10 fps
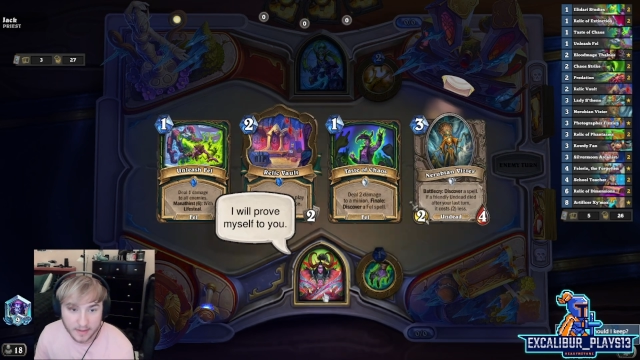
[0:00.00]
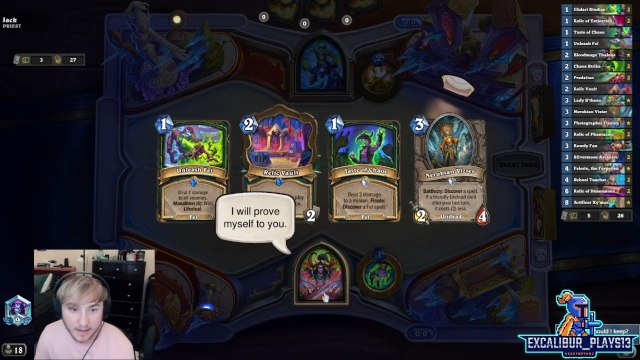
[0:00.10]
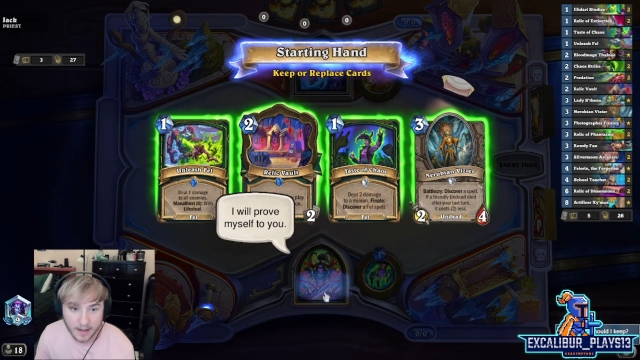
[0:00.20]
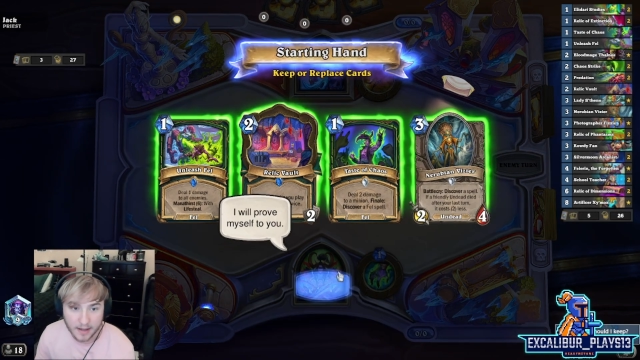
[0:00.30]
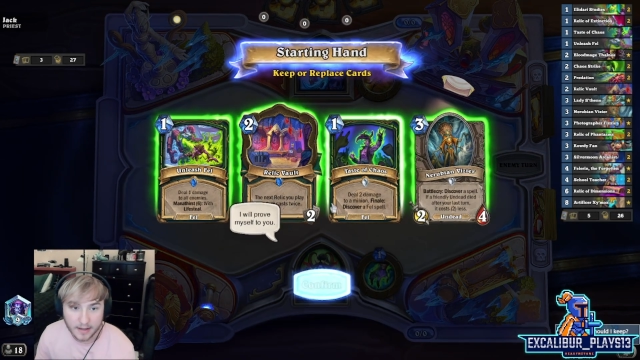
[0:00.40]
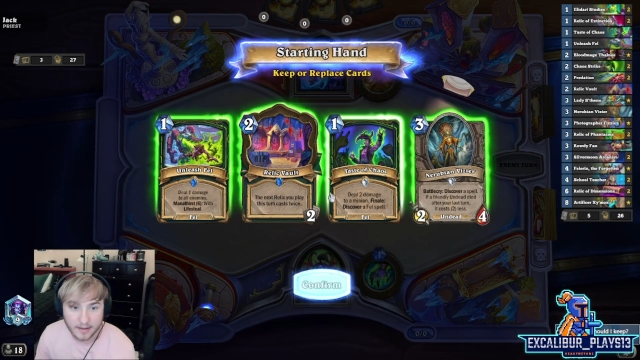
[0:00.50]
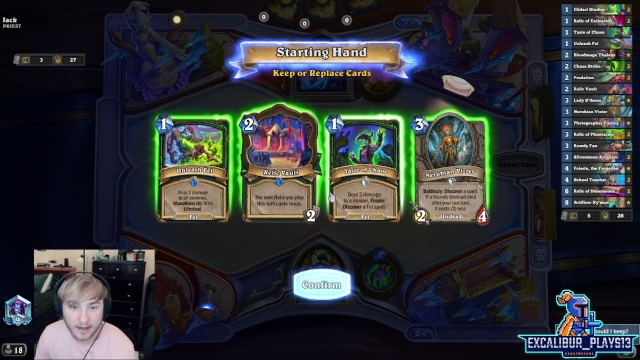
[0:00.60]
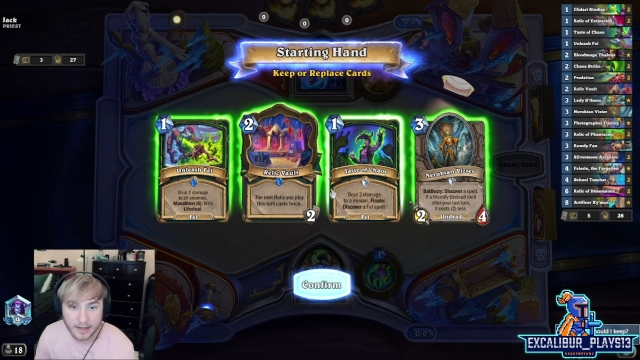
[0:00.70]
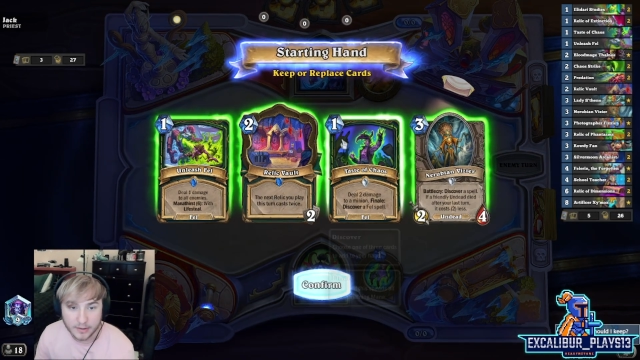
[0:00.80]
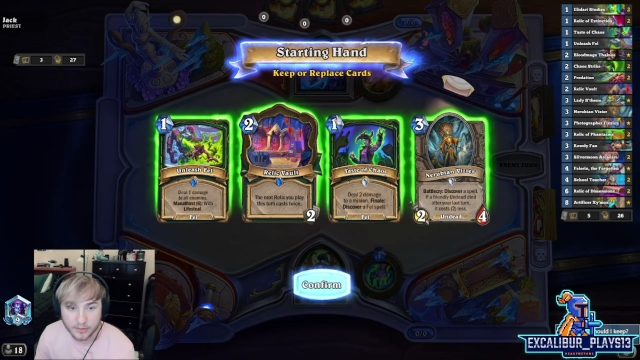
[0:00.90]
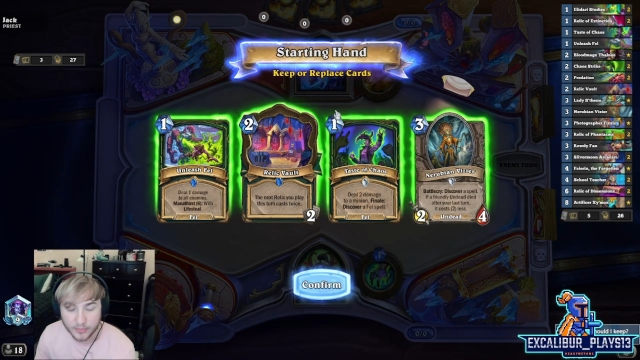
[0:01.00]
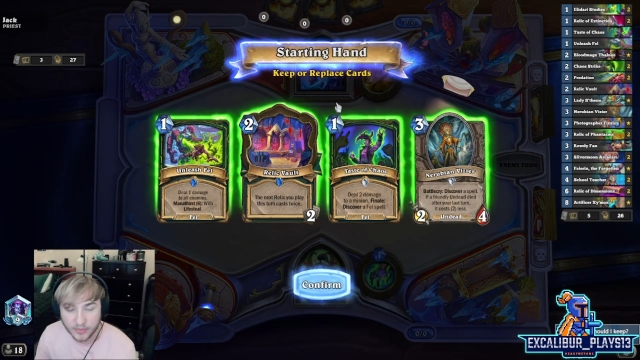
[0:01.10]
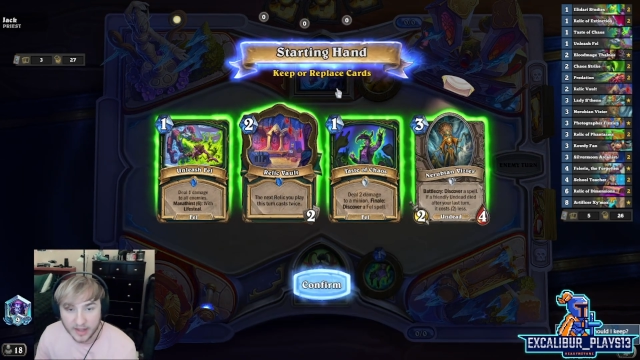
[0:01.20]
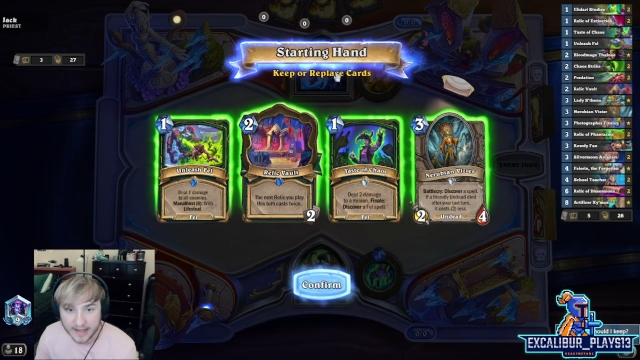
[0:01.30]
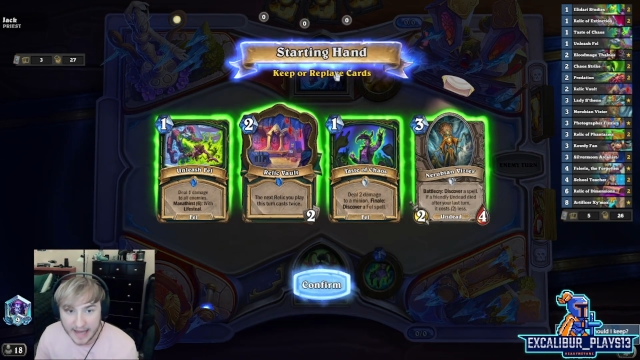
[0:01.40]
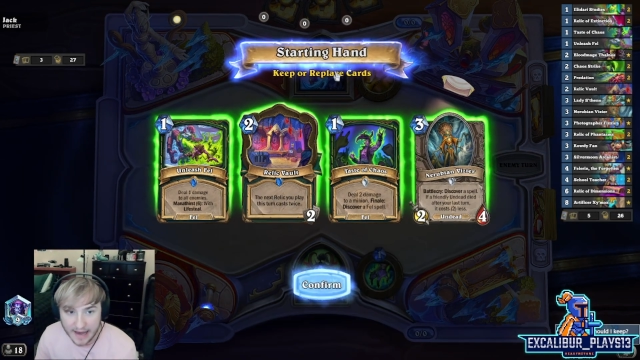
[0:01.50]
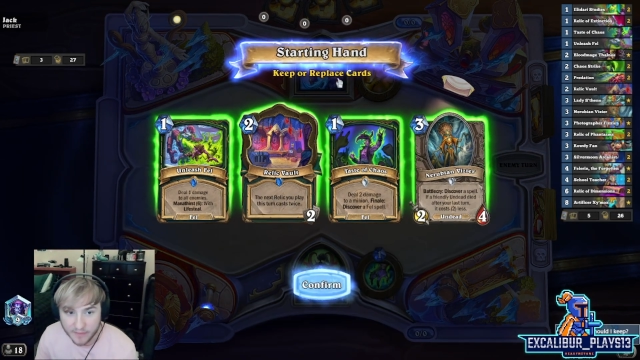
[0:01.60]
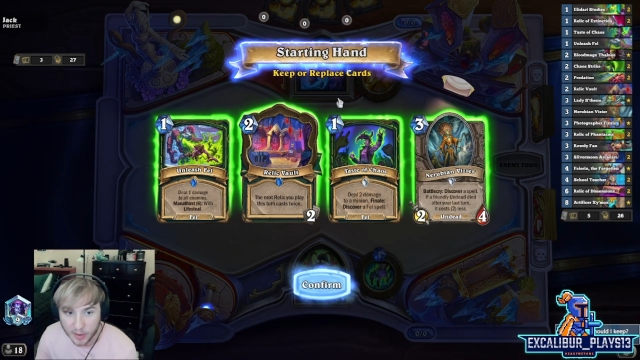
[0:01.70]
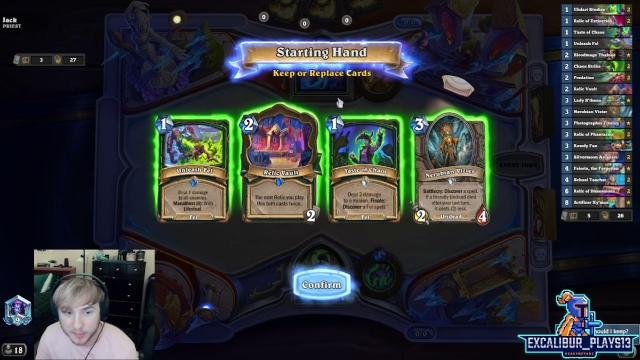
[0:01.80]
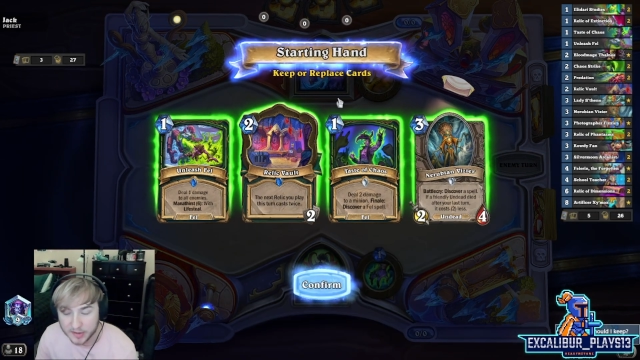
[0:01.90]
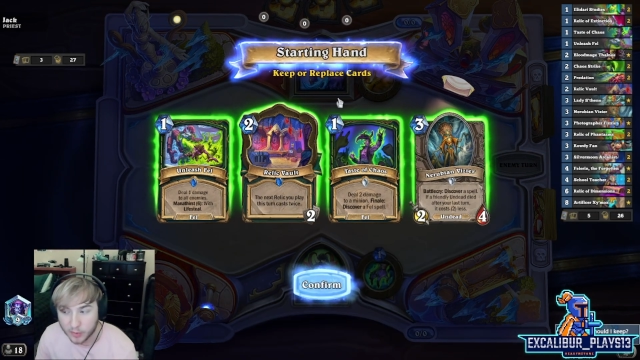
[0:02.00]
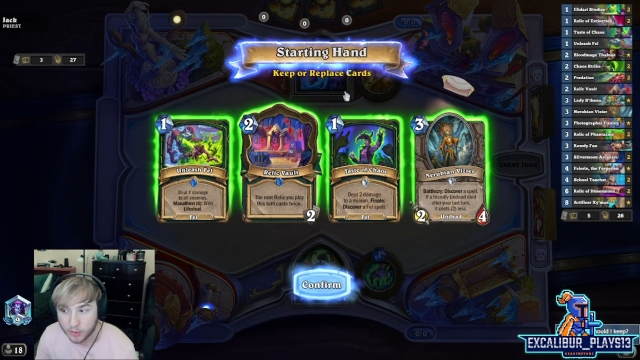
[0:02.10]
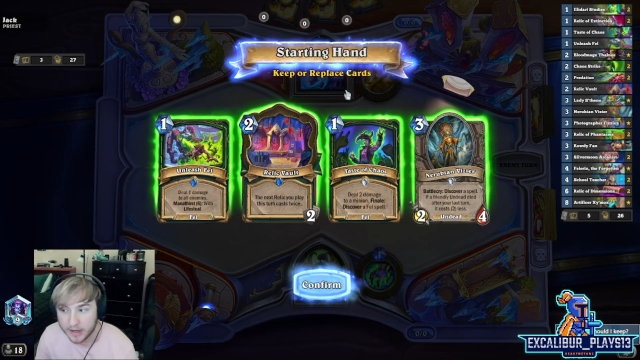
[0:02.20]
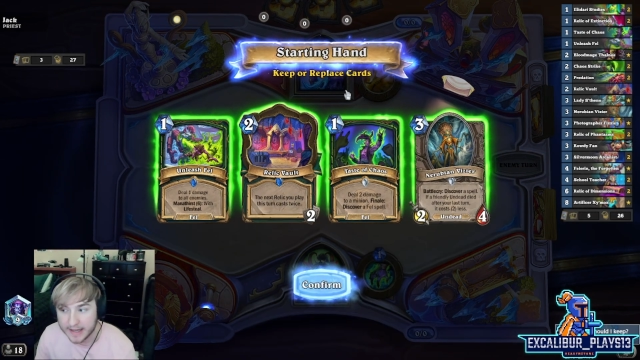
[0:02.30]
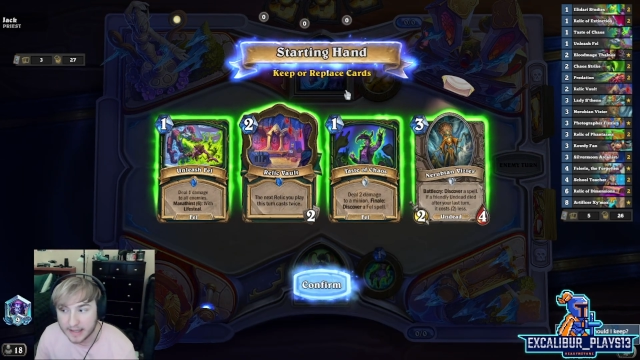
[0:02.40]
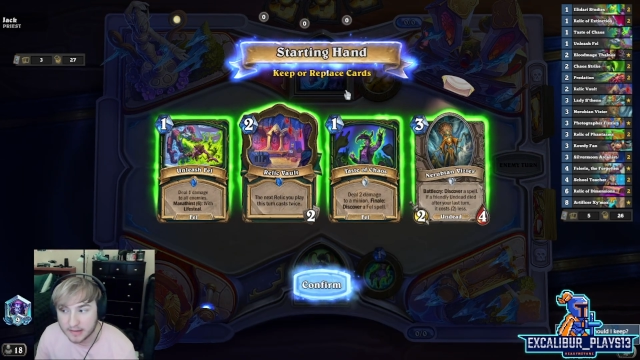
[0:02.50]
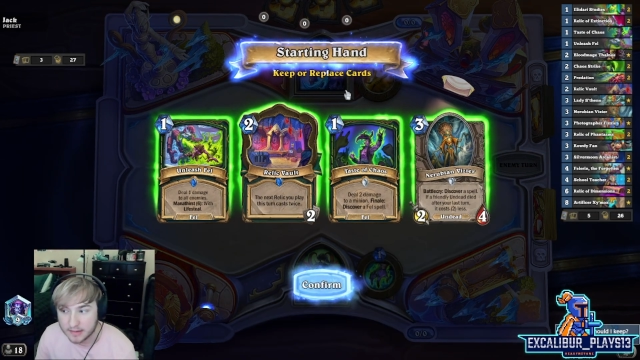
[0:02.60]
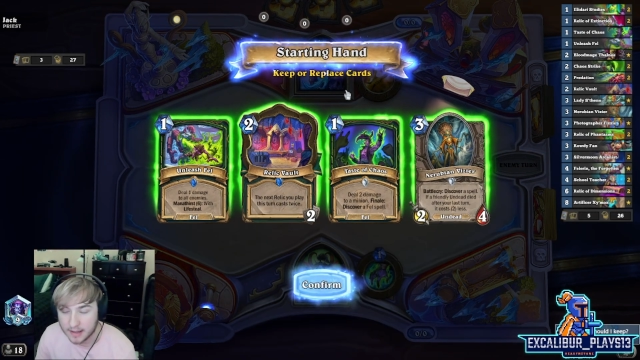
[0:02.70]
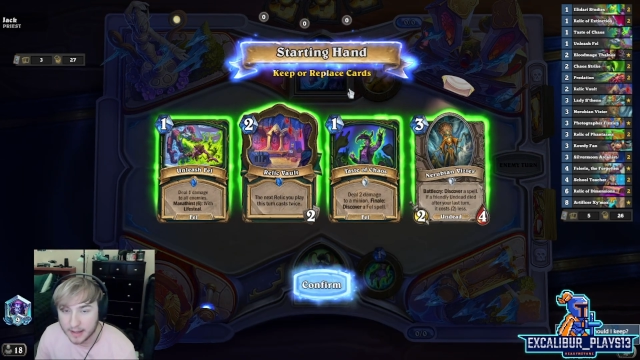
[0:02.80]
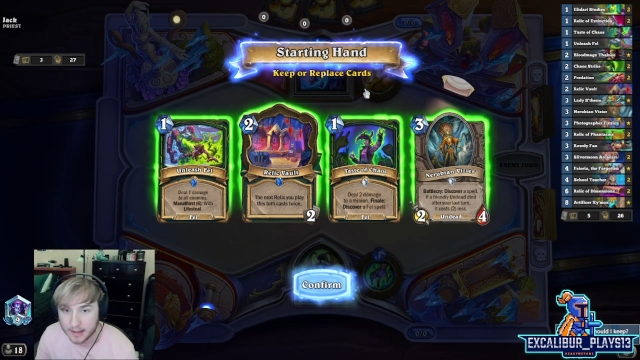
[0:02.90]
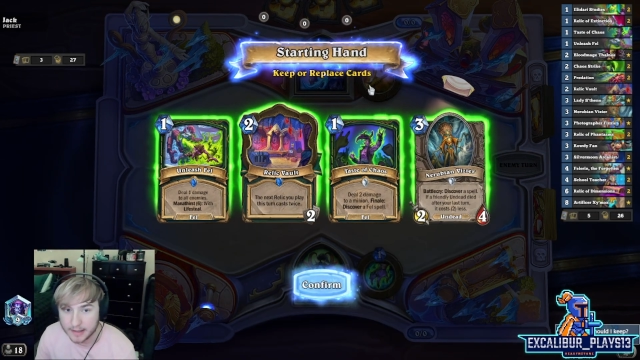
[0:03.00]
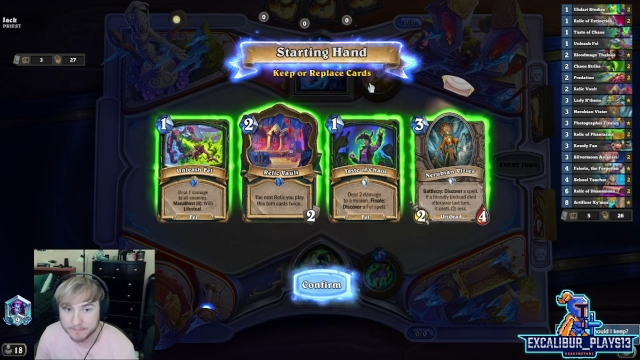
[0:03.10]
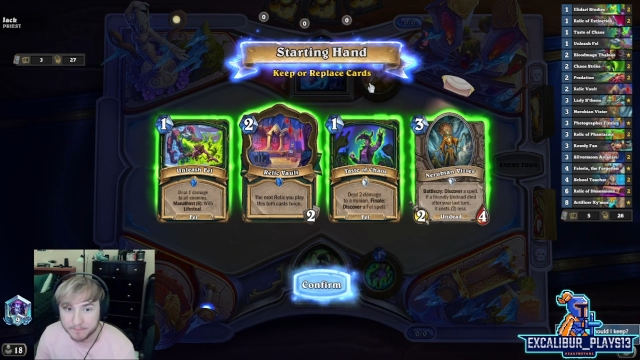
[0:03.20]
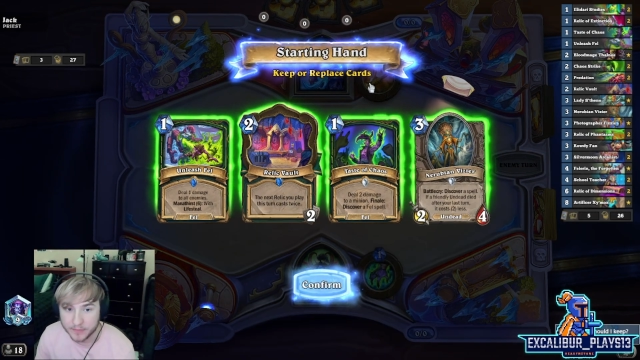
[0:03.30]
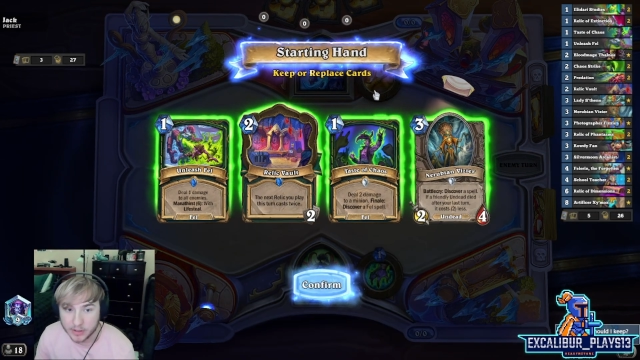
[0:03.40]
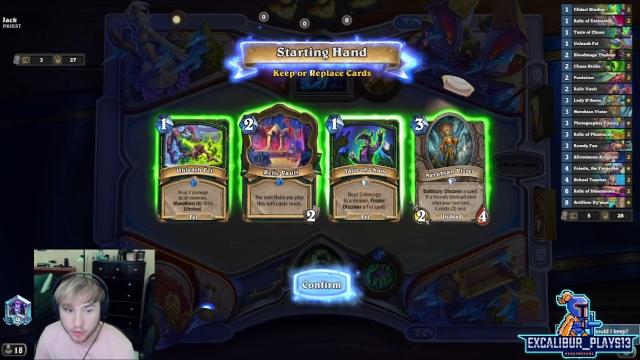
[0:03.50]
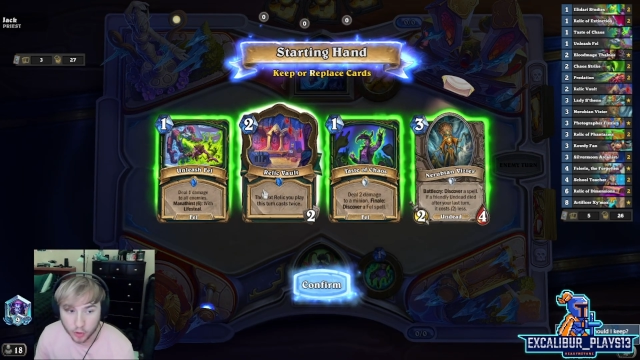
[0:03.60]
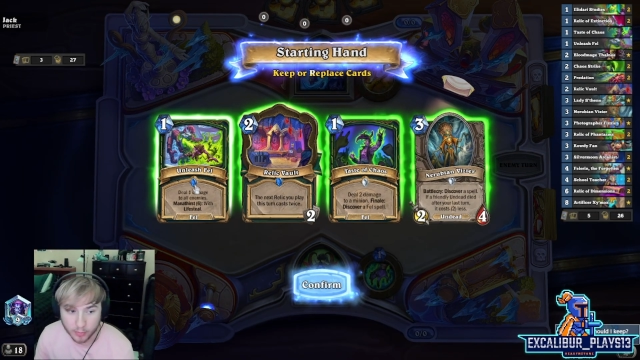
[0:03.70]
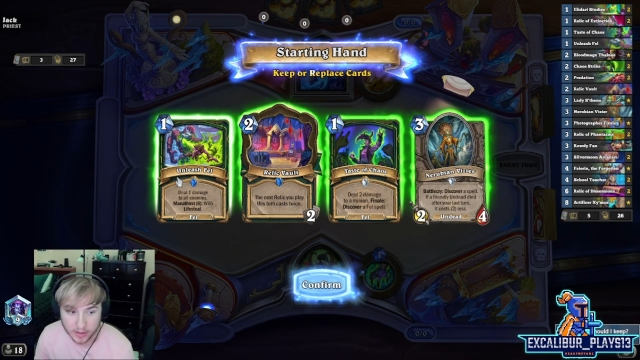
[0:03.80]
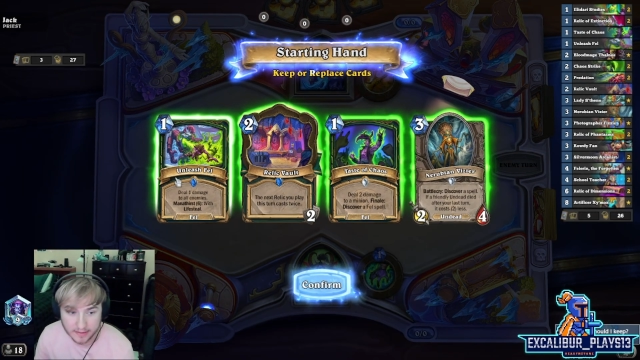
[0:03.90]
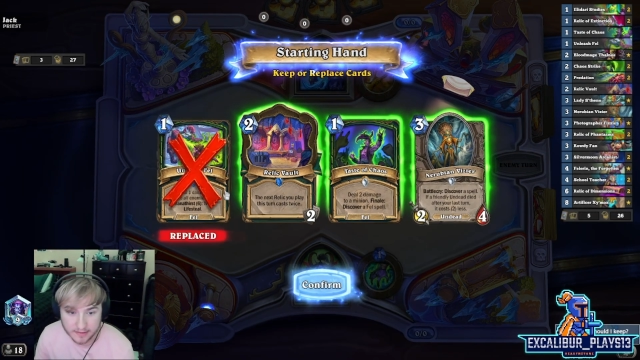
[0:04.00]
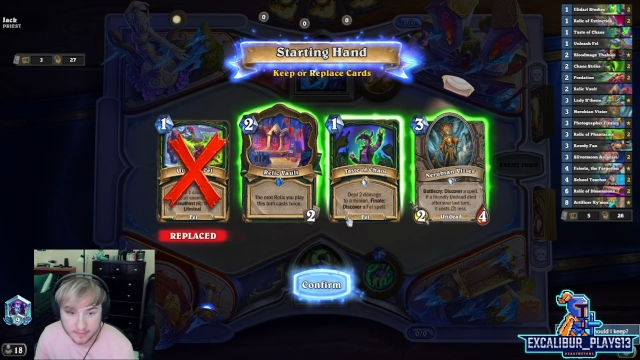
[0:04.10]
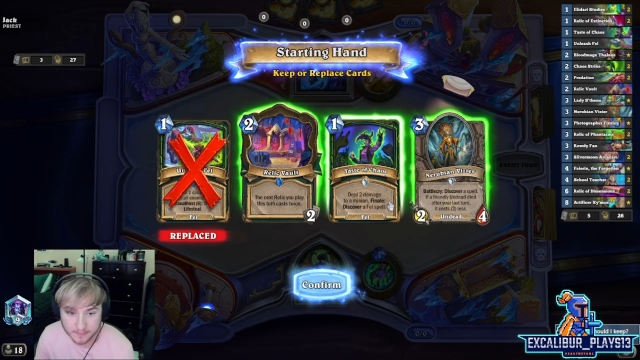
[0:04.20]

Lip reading: I do think I have 100% win rate against control priest.